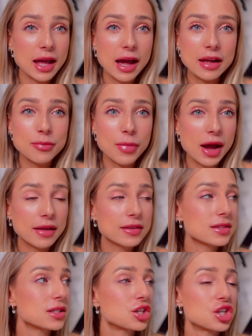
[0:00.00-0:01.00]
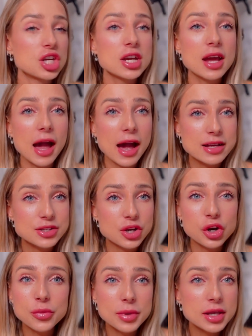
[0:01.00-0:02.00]
have balance. She has
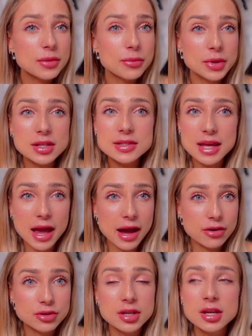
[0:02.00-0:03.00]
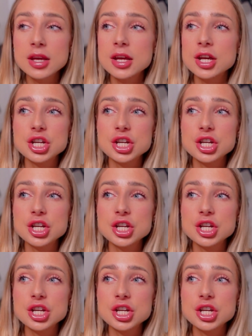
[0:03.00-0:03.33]
her meals out,